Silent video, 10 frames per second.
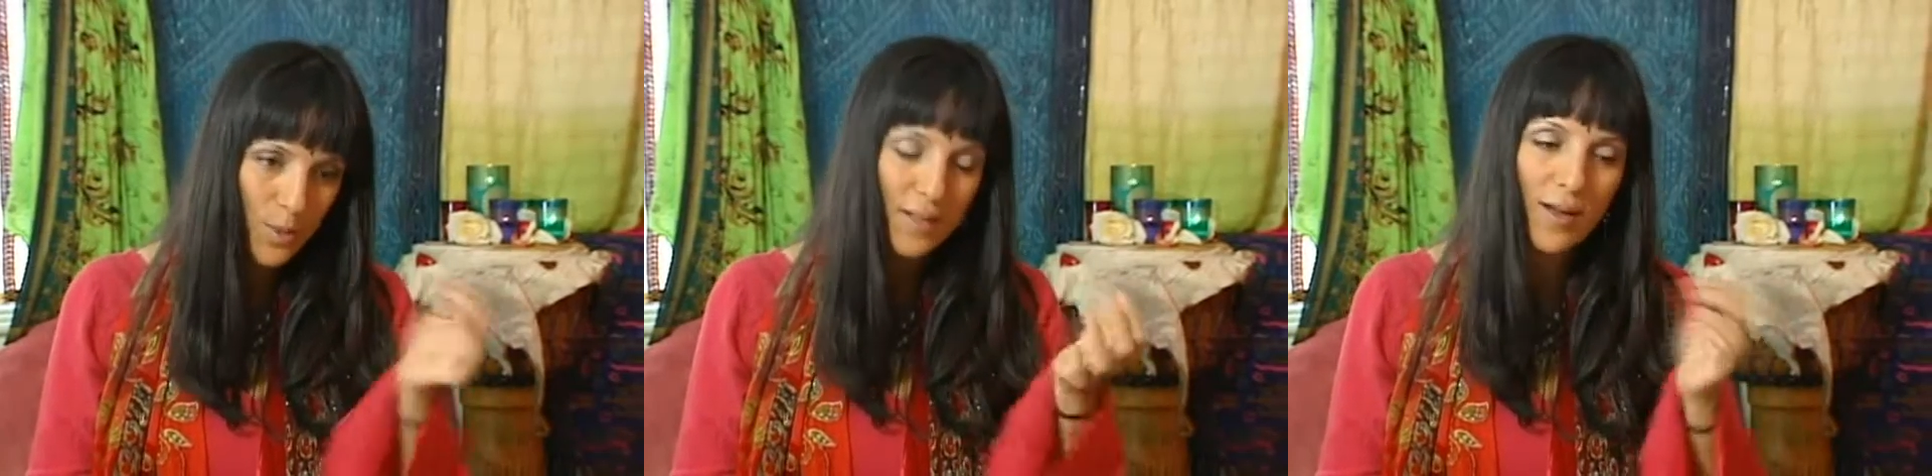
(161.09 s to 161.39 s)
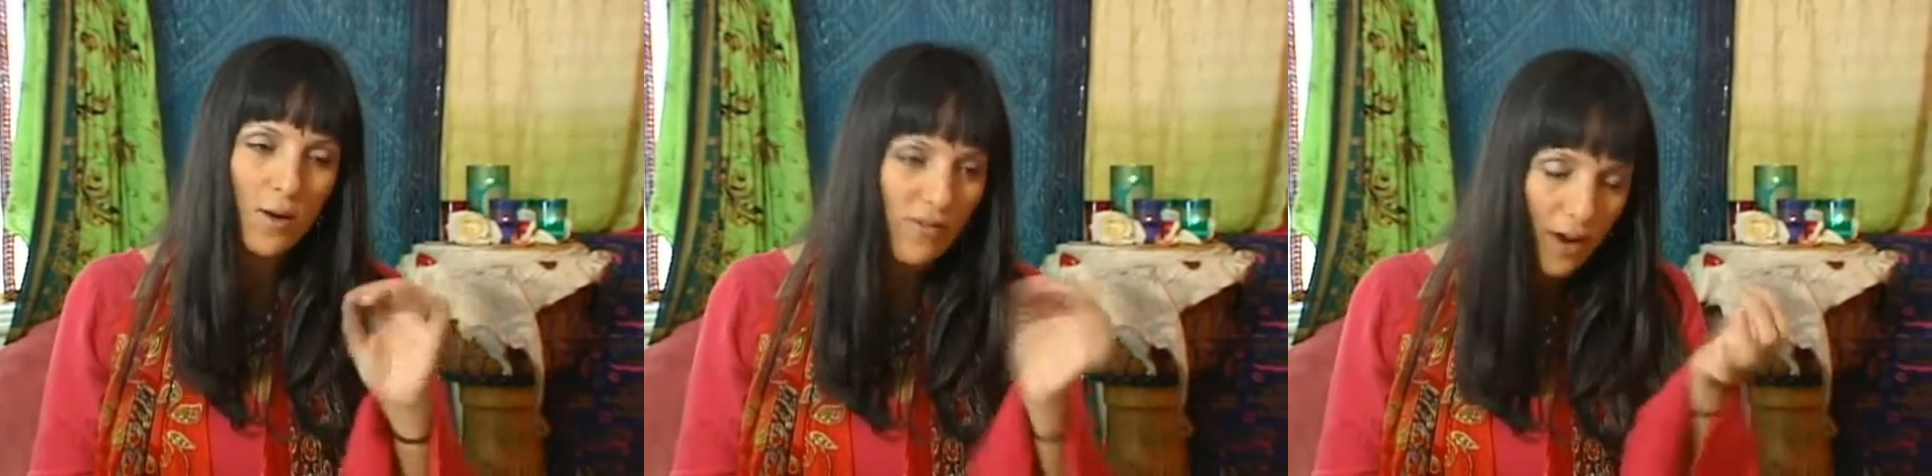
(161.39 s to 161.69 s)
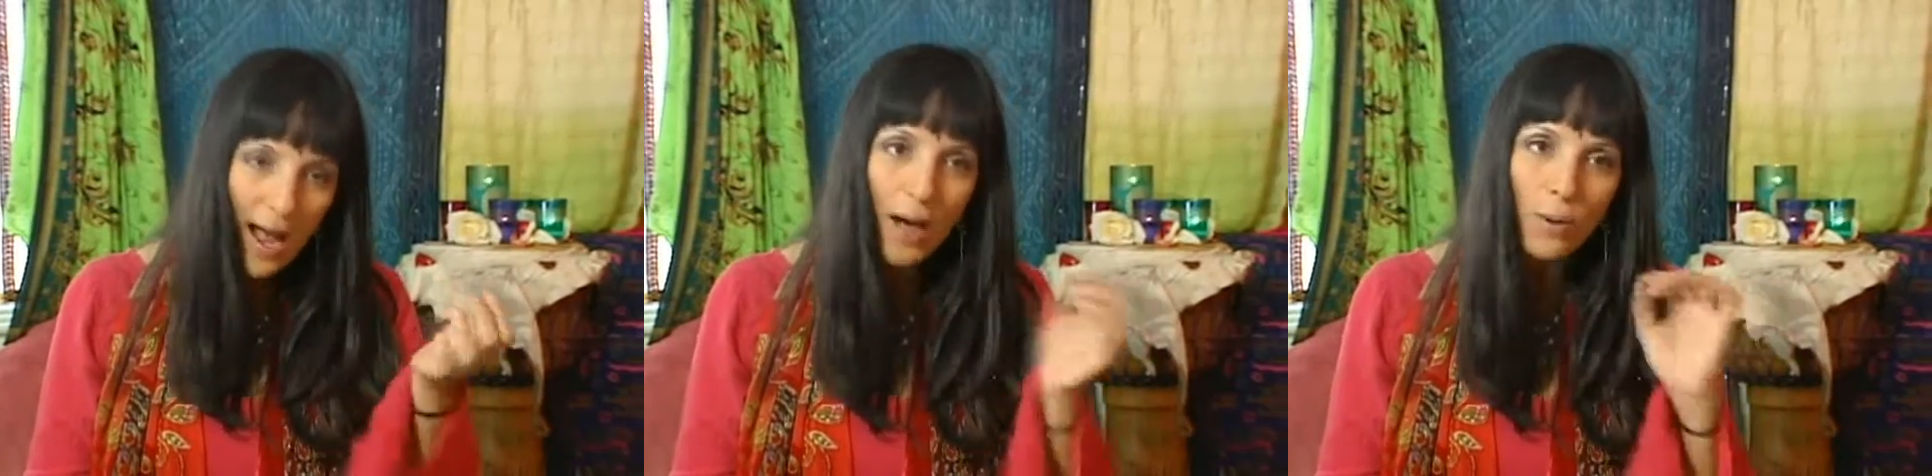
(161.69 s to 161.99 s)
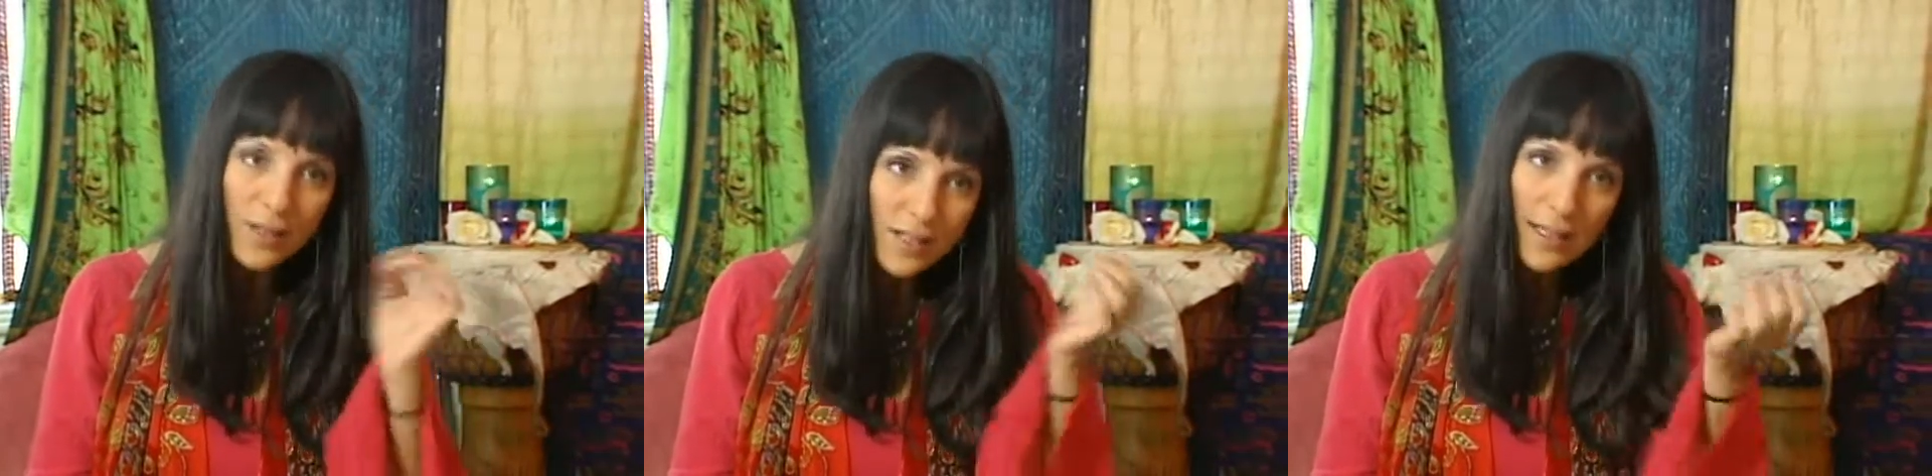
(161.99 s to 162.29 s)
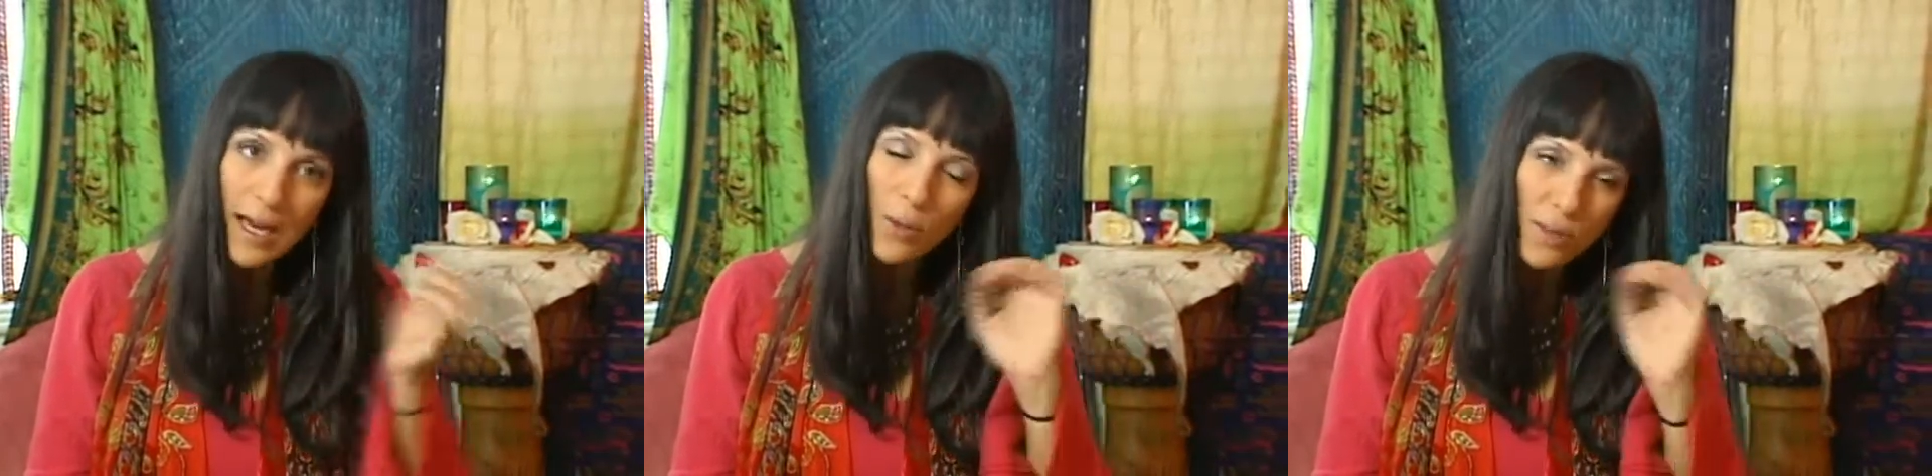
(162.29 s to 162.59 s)
just go for hours
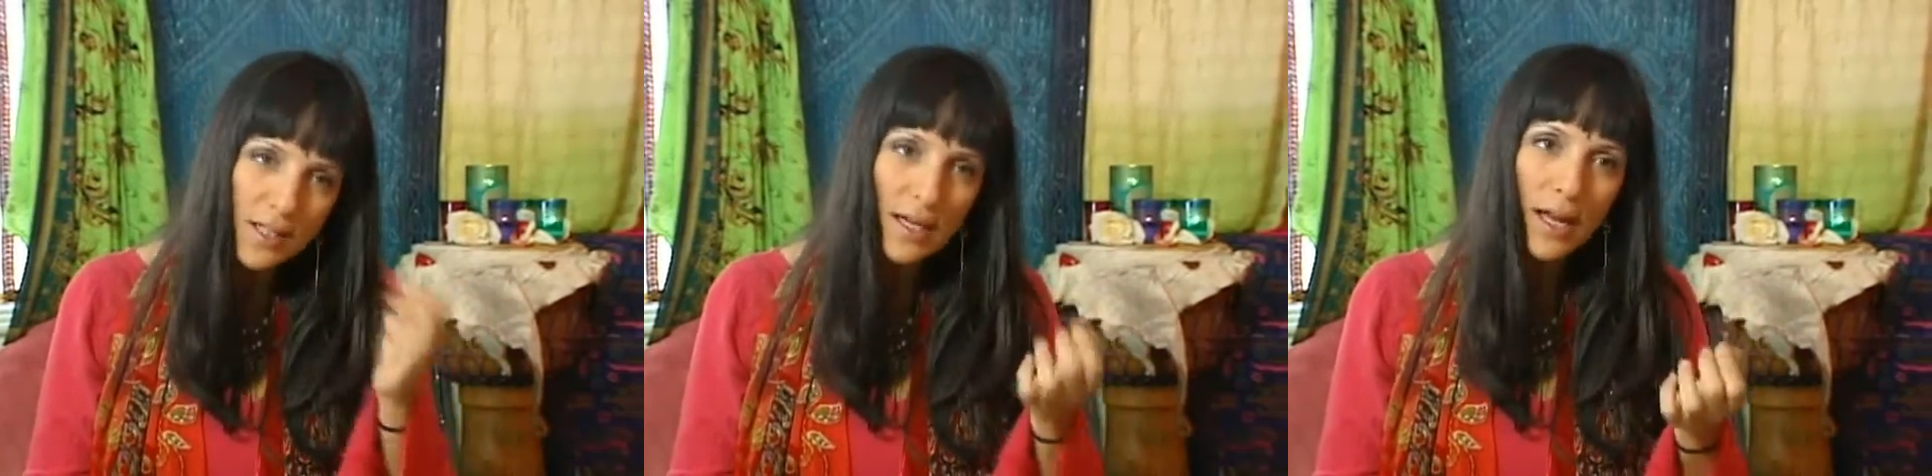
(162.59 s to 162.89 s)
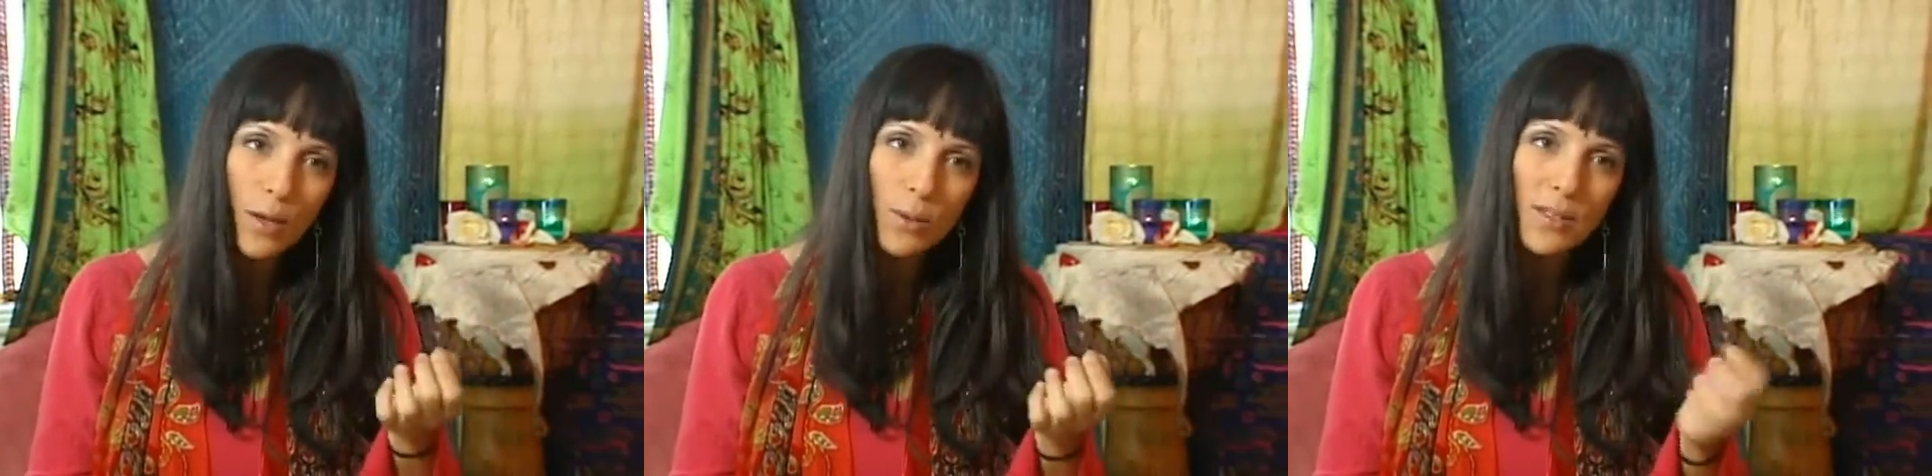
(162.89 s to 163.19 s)
and hours and